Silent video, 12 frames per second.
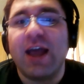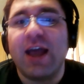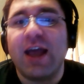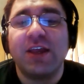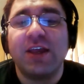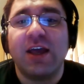
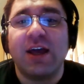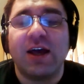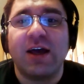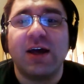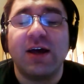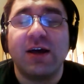the
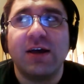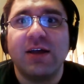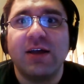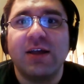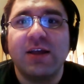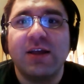
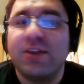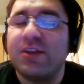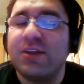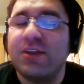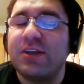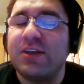
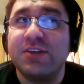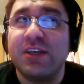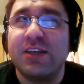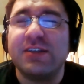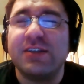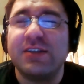
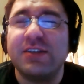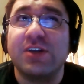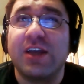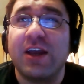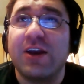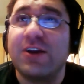DLC is extra
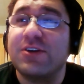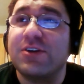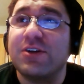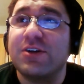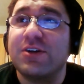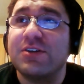
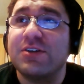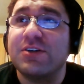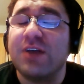characters.